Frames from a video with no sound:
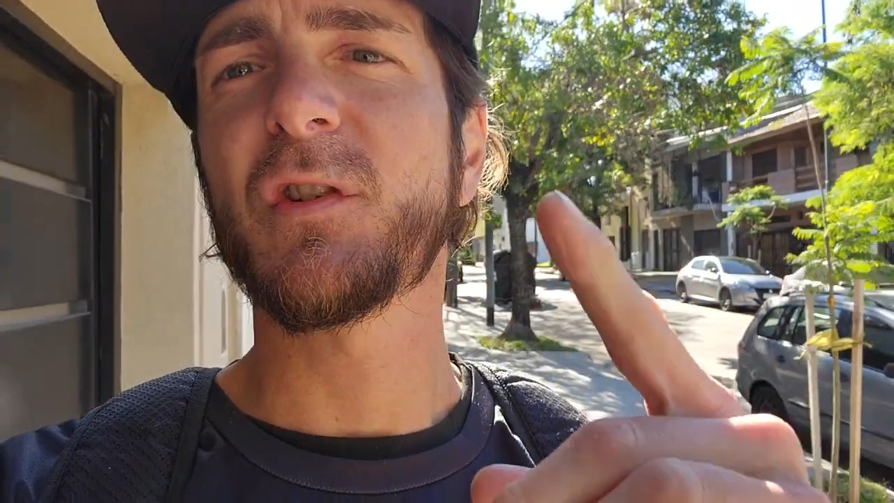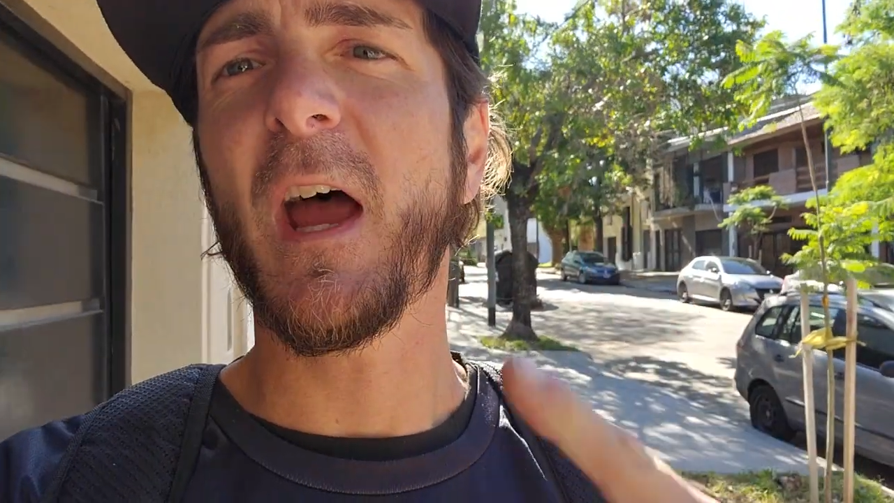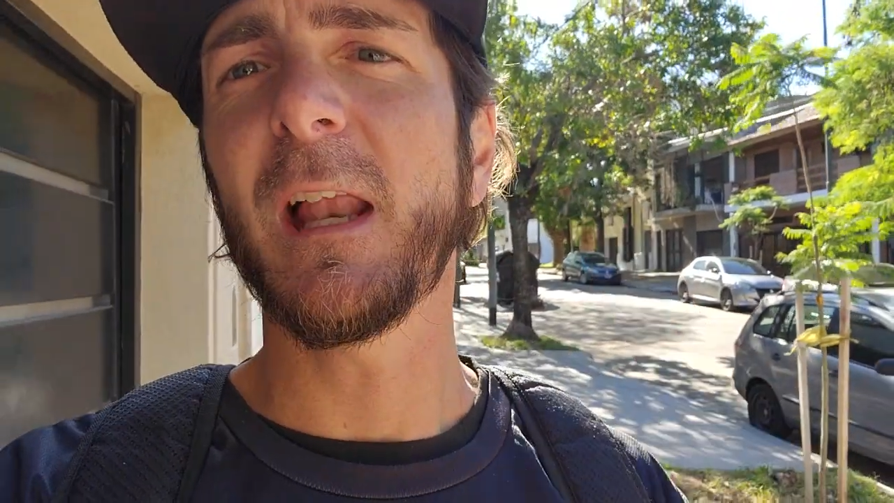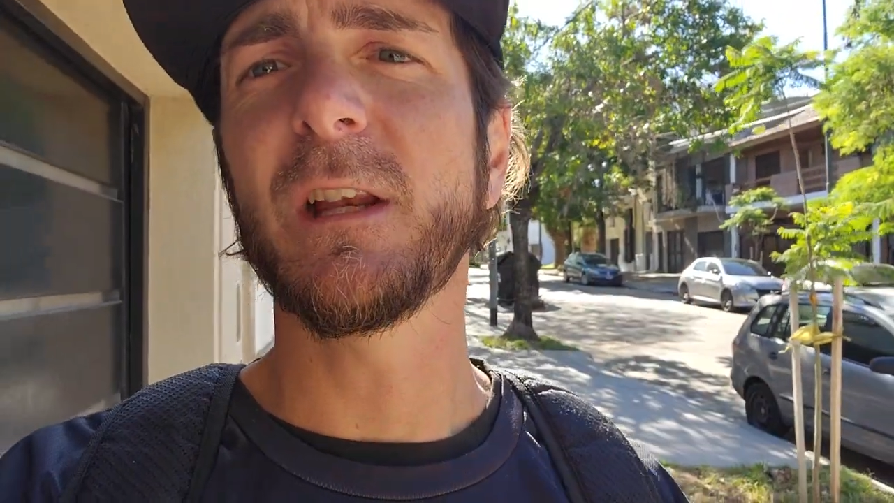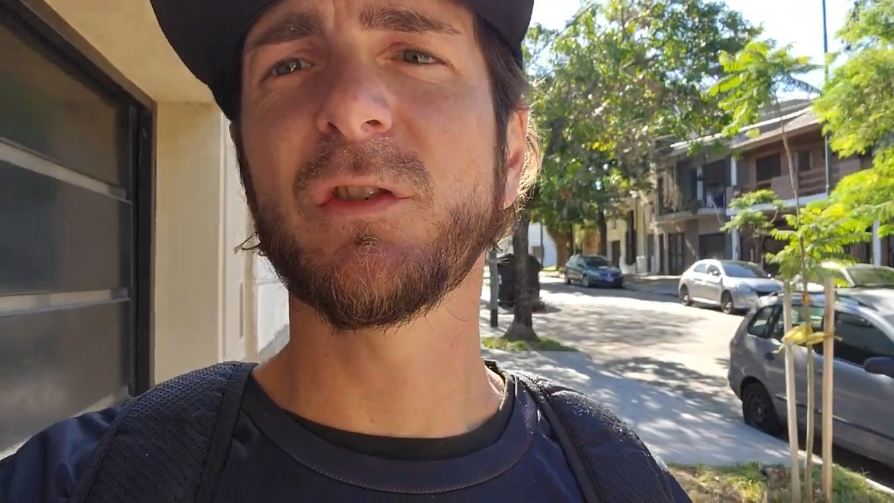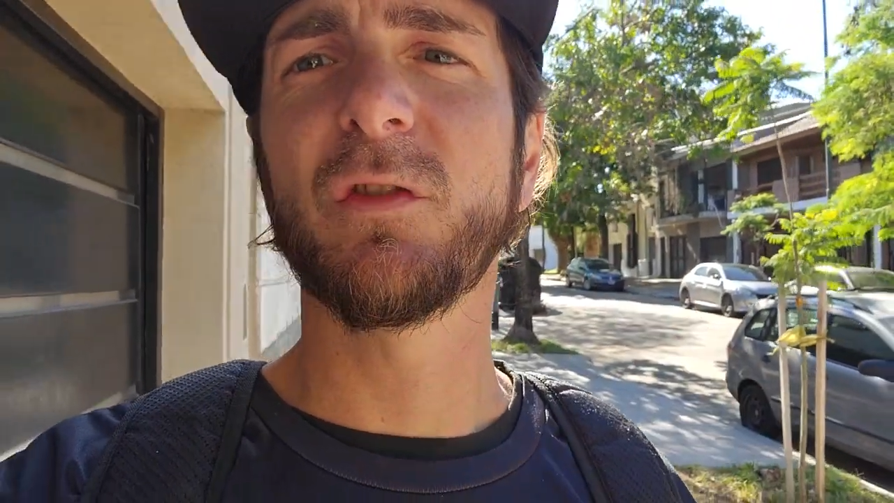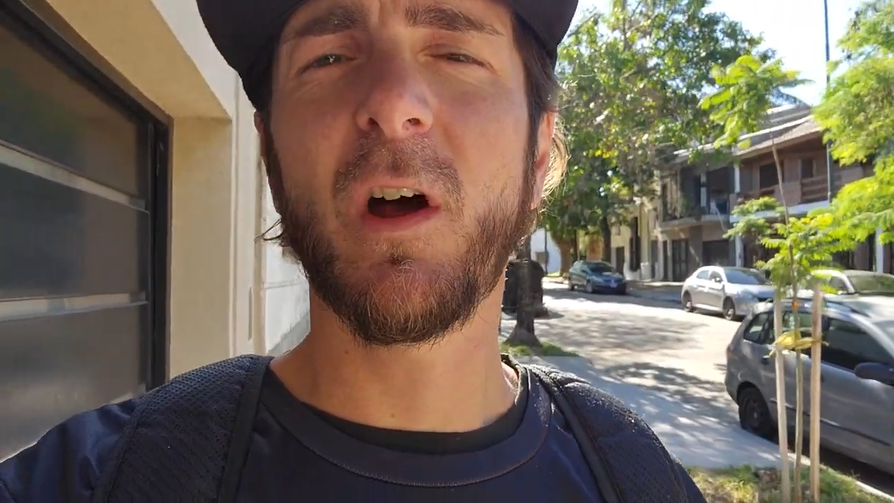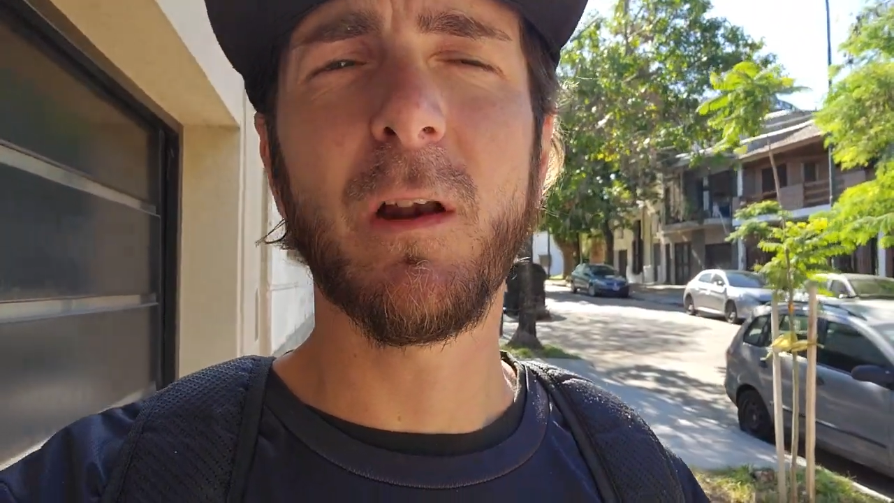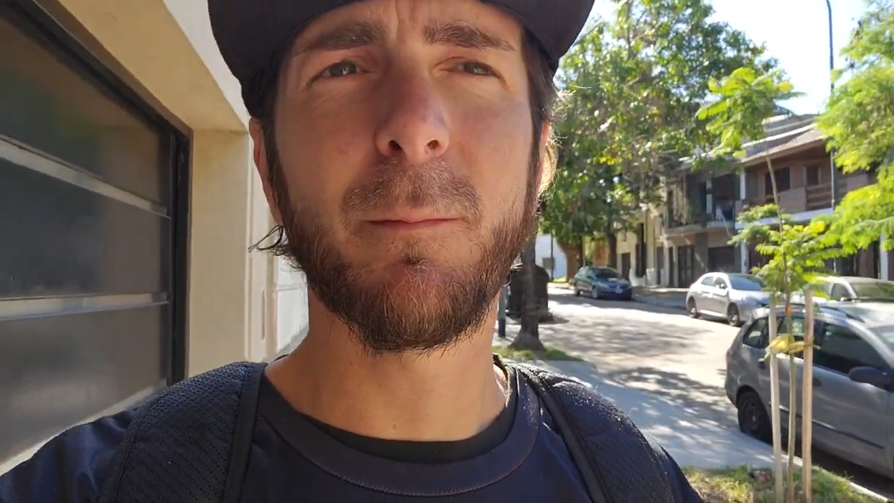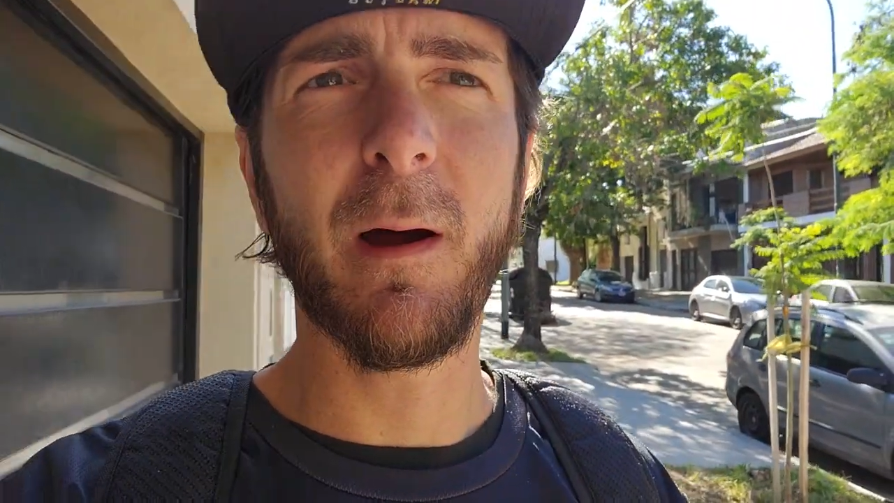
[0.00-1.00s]
challenge is
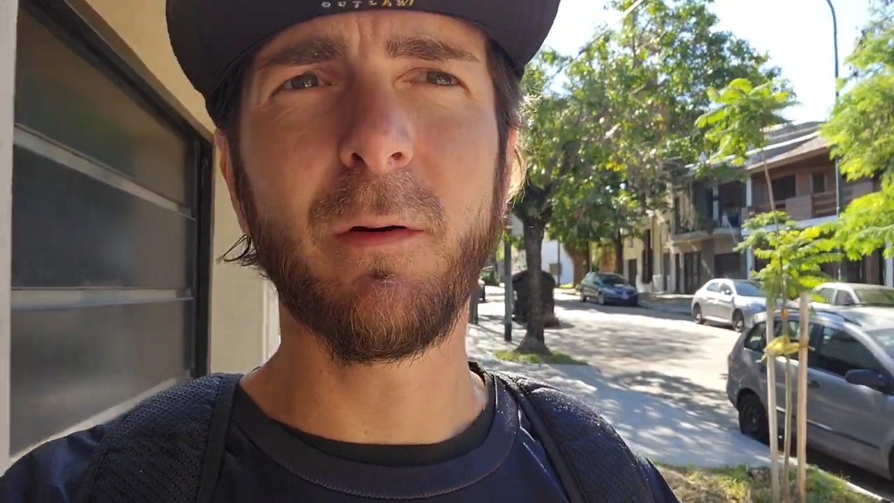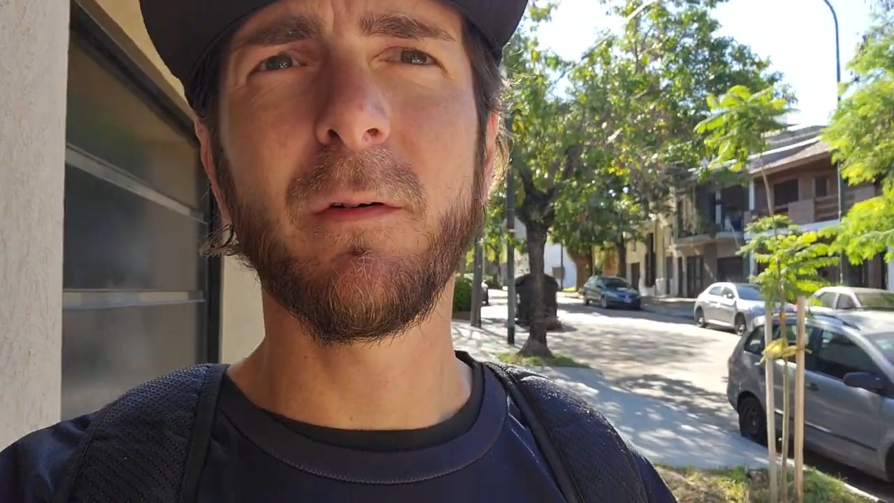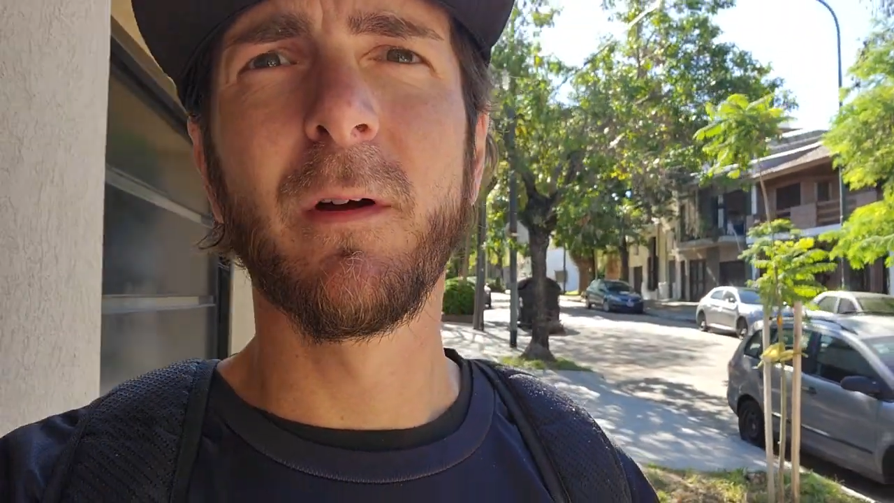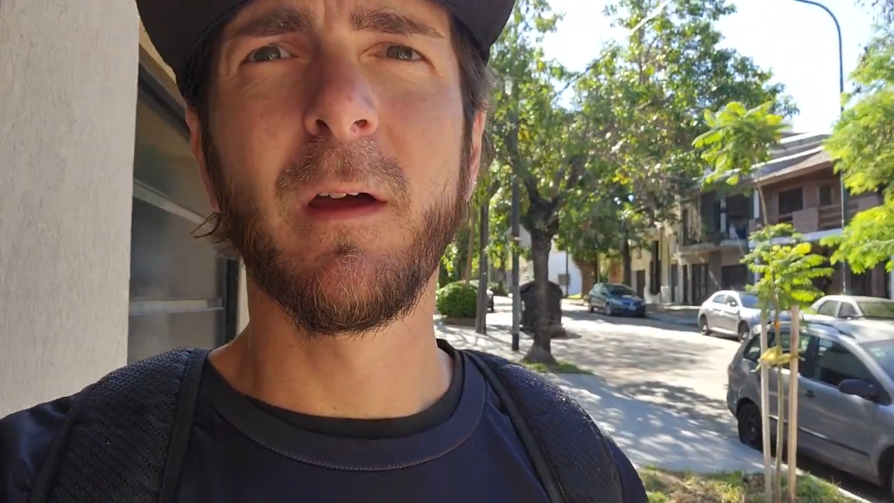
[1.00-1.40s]
all about,